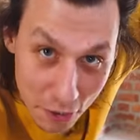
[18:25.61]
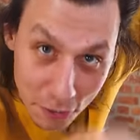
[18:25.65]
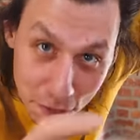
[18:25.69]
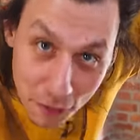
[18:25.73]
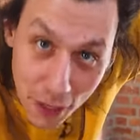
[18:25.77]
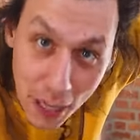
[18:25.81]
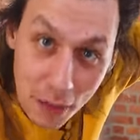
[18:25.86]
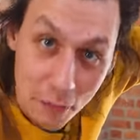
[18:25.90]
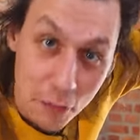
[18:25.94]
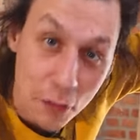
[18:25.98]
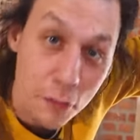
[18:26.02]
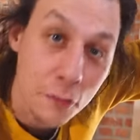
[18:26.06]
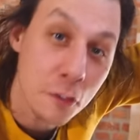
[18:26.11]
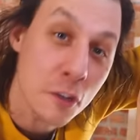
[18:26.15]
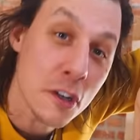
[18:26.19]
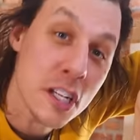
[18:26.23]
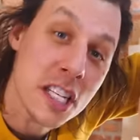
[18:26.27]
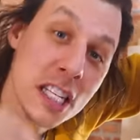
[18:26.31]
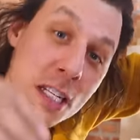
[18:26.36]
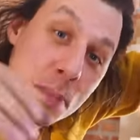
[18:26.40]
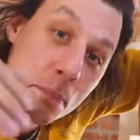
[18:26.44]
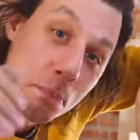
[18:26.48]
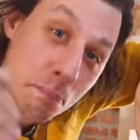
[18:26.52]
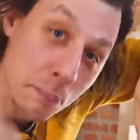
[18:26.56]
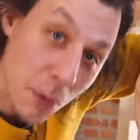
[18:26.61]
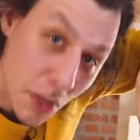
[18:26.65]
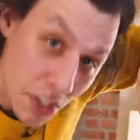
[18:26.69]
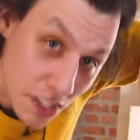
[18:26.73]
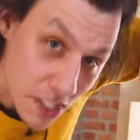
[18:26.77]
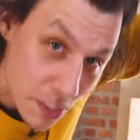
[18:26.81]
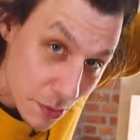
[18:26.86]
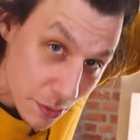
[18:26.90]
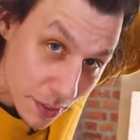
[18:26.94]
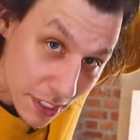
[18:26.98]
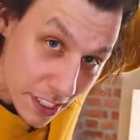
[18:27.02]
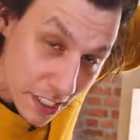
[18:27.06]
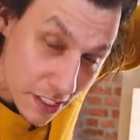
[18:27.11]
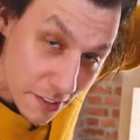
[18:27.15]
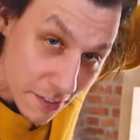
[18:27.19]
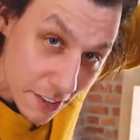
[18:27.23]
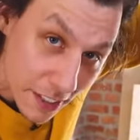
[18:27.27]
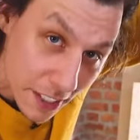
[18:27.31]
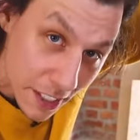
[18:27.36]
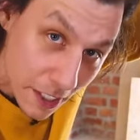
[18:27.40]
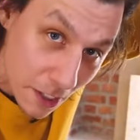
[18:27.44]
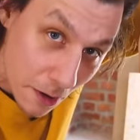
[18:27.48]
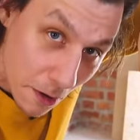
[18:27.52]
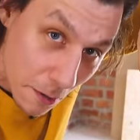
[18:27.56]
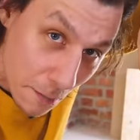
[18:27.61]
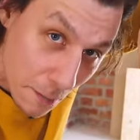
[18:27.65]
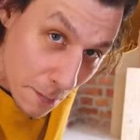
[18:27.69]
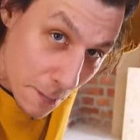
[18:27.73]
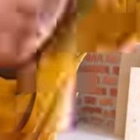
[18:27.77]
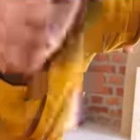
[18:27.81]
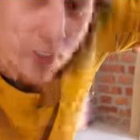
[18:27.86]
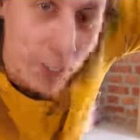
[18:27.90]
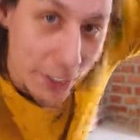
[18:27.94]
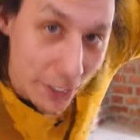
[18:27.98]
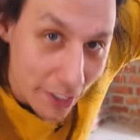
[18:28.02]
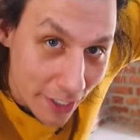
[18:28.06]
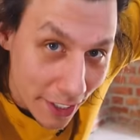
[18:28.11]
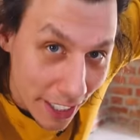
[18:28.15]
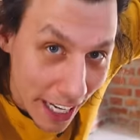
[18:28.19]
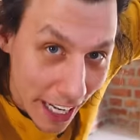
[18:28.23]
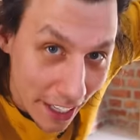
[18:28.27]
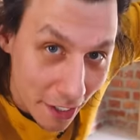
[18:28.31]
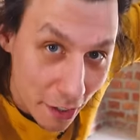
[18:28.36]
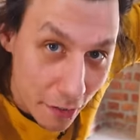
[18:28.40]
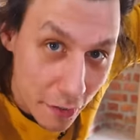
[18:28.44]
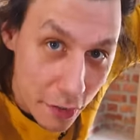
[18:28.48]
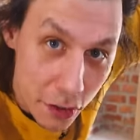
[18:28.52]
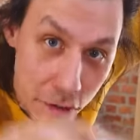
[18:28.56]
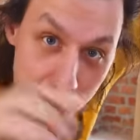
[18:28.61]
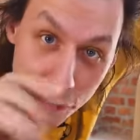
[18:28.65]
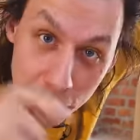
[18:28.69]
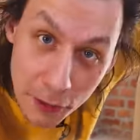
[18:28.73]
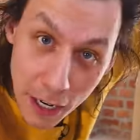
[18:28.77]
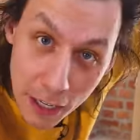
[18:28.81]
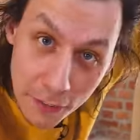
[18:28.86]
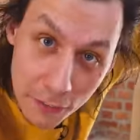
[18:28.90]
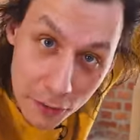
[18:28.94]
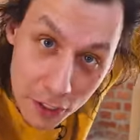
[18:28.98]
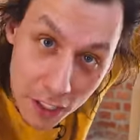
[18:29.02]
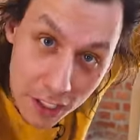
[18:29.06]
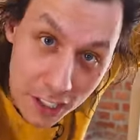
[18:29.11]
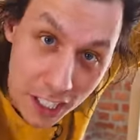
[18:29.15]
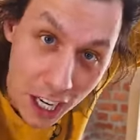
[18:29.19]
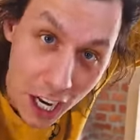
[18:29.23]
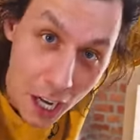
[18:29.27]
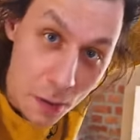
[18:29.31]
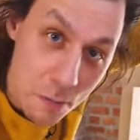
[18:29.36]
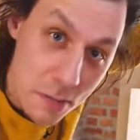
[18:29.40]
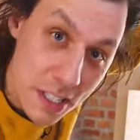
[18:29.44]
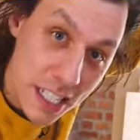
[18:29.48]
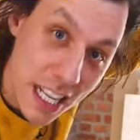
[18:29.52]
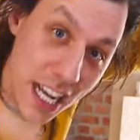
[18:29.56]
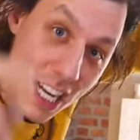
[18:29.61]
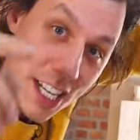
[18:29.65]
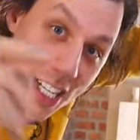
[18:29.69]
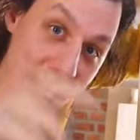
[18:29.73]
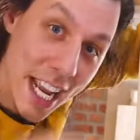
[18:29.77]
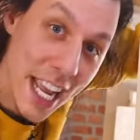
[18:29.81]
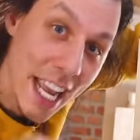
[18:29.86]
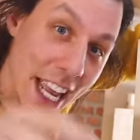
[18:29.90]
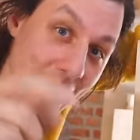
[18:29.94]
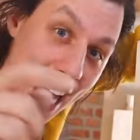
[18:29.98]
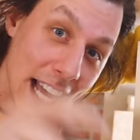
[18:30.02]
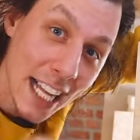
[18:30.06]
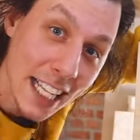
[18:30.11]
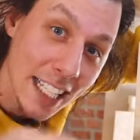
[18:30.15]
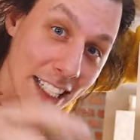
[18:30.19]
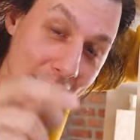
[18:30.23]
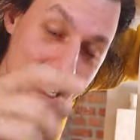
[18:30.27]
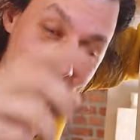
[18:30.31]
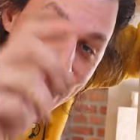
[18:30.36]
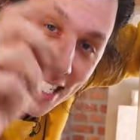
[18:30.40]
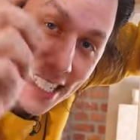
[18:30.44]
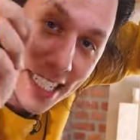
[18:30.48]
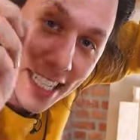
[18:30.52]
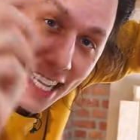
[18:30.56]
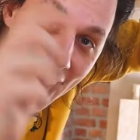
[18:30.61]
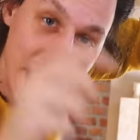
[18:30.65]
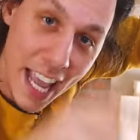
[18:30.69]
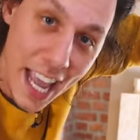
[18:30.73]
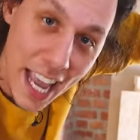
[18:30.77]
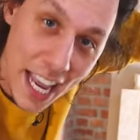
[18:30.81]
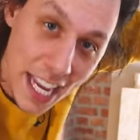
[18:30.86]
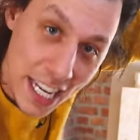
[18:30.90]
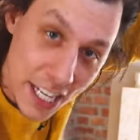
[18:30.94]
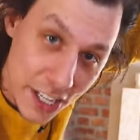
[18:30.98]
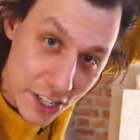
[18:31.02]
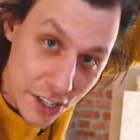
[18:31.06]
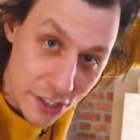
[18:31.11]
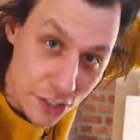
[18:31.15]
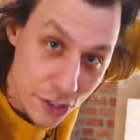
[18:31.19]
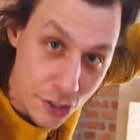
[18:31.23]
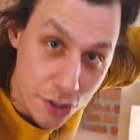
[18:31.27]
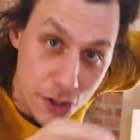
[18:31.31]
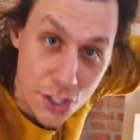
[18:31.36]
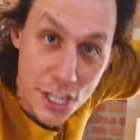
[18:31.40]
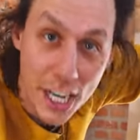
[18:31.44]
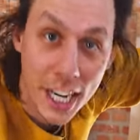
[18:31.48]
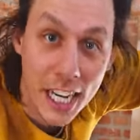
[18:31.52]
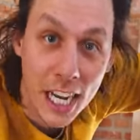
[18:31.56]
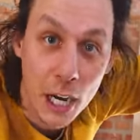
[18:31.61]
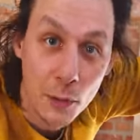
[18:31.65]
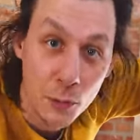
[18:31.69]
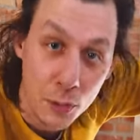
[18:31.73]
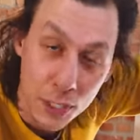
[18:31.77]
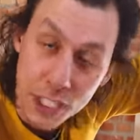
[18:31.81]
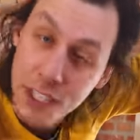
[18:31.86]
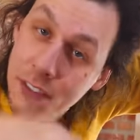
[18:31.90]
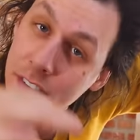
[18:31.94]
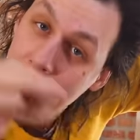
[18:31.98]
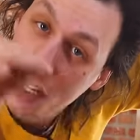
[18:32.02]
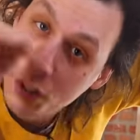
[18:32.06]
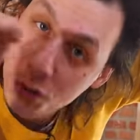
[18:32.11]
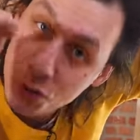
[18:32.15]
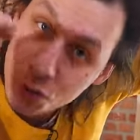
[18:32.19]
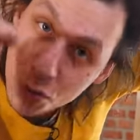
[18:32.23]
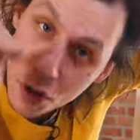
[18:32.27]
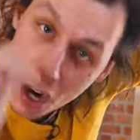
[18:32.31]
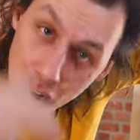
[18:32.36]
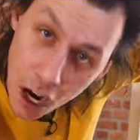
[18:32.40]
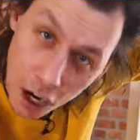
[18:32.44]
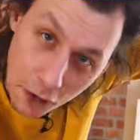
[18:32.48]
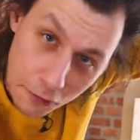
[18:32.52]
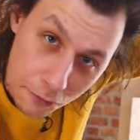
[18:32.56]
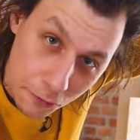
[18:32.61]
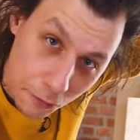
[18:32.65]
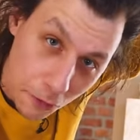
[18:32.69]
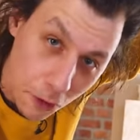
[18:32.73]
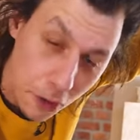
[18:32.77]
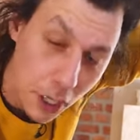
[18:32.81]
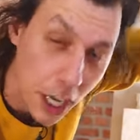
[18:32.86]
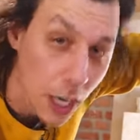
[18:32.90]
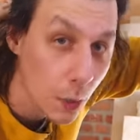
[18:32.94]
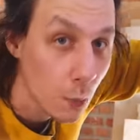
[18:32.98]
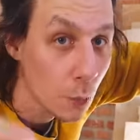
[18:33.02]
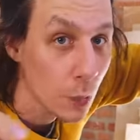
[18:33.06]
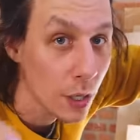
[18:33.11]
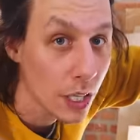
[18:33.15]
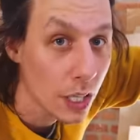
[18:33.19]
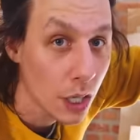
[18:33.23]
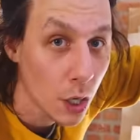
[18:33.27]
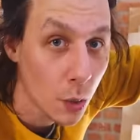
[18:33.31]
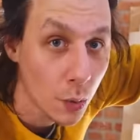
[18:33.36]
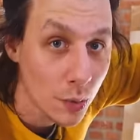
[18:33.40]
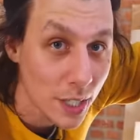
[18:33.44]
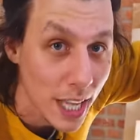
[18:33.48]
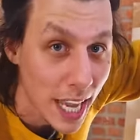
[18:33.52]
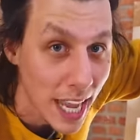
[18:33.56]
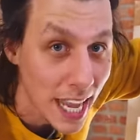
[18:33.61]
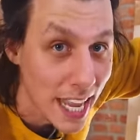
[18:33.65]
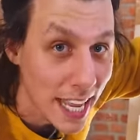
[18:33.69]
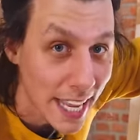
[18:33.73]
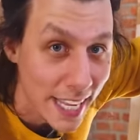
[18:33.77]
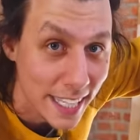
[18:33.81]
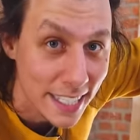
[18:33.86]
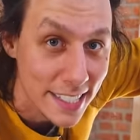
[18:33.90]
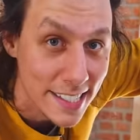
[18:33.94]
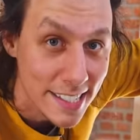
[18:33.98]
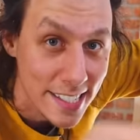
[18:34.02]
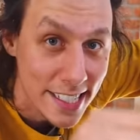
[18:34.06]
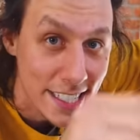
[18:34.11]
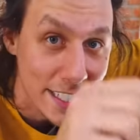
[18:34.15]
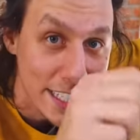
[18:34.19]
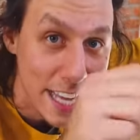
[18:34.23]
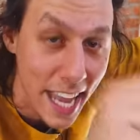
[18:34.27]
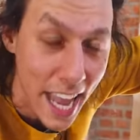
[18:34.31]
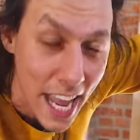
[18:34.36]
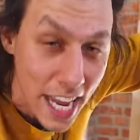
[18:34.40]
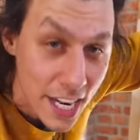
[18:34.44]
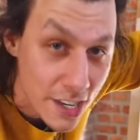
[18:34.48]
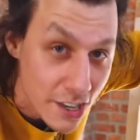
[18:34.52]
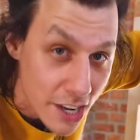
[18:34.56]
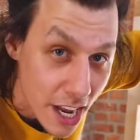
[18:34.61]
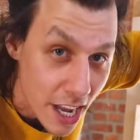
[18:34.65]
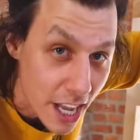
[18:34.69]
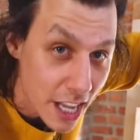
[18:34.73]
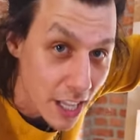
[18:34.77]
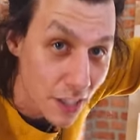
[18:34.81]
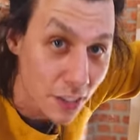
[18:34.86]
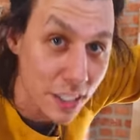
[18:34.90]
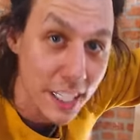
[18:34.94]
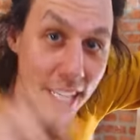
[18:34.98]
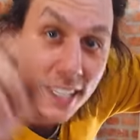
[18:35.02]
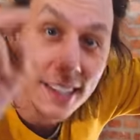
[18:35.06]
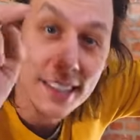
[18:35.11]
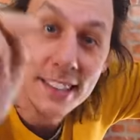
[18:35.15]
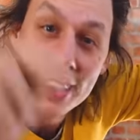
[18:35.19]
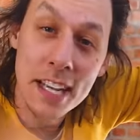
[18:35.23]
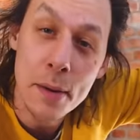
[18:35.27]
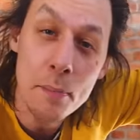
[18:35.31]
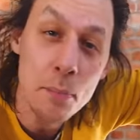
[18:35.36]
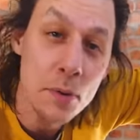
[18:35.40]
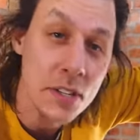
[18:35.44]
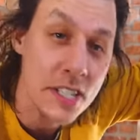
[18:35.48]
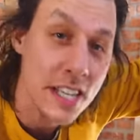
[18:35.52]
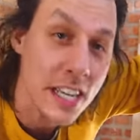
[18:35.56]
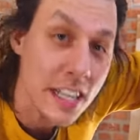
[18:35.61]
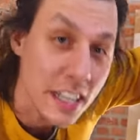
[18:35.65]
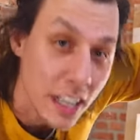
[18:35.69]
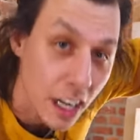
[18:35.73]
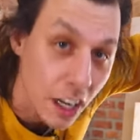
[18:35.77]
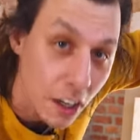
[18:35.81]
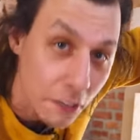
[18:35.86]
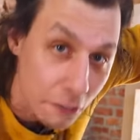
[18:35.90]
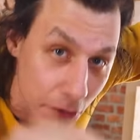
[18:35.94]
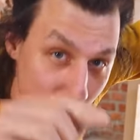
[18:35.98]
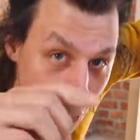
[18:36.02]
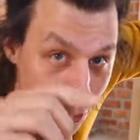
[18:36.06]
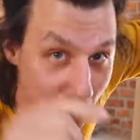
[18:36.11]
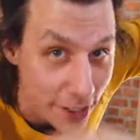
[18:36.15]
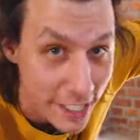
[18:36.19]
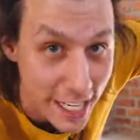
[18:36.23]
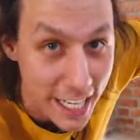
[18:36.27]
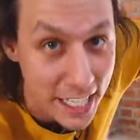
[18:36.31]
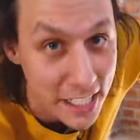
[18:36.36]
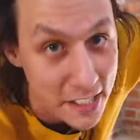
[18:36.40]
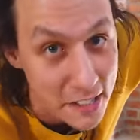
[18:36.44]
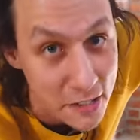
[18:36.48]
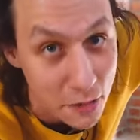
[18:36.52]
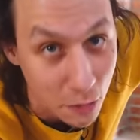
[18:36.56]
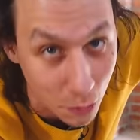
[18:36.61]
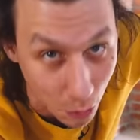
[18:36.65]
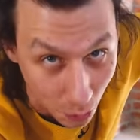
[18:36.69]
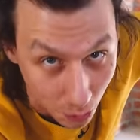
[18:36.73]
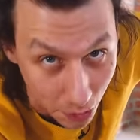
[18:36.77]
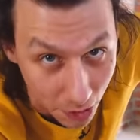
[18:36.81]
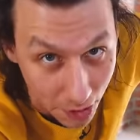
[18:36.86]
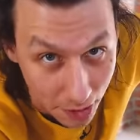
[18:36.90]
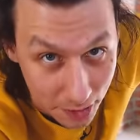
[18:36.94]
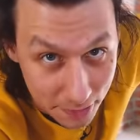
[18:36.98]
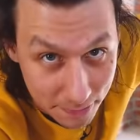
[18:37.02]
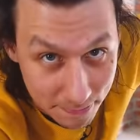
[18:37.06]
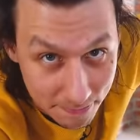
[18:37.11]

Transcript: Fiverr for sponsoring this video. Remember, you can head over to fiverr.com slash ALCH to check out what they've got to offer and with code ALCH, you'll get 10% off your next order.